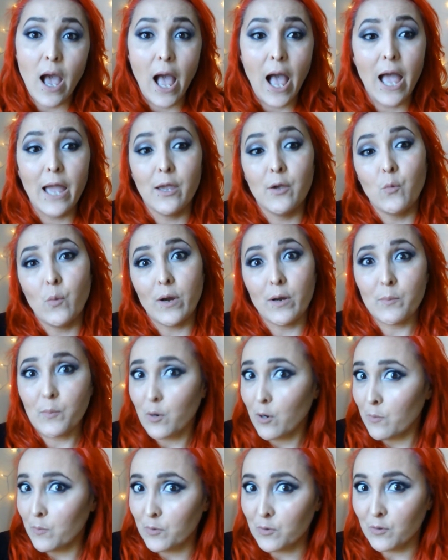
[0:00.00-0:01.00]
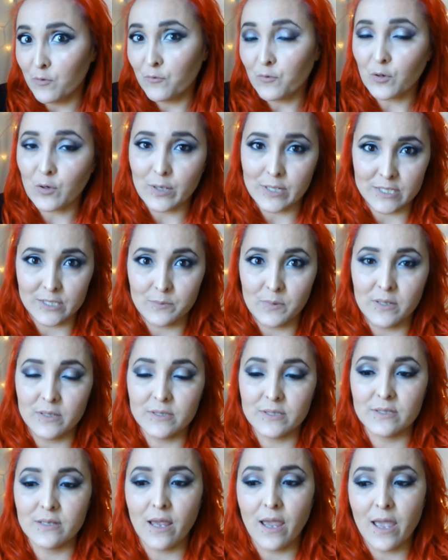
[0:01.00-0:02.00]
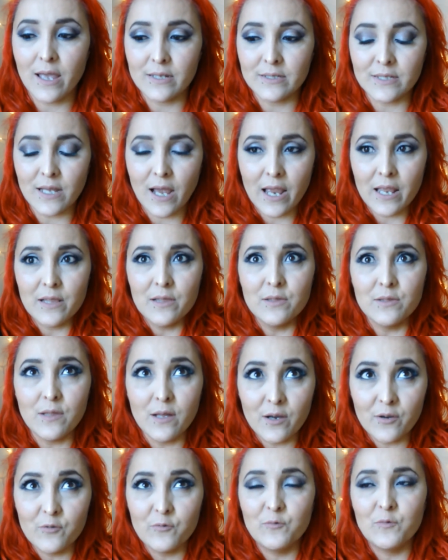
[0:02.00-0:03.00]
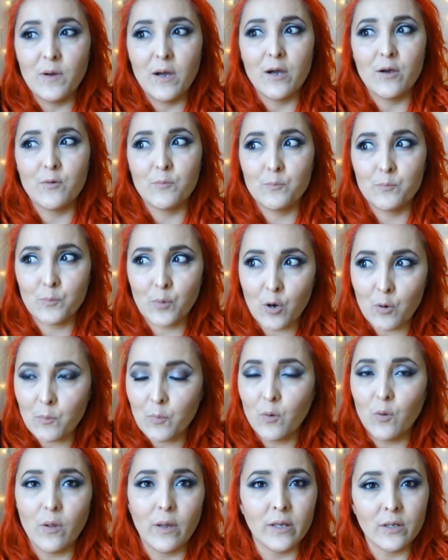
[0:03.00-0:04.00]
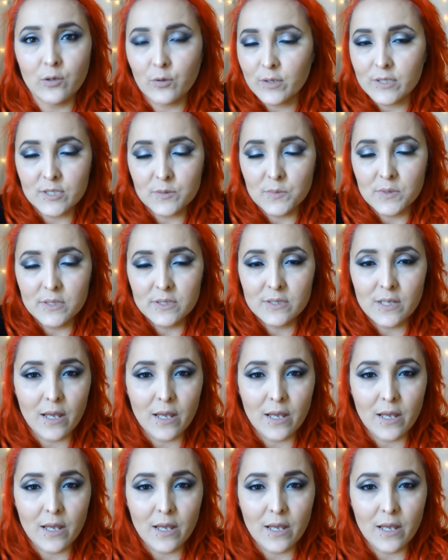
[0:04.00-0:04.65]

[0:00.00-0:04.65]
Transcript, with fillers: I wear purple for Christmas and I love purple in Christmas.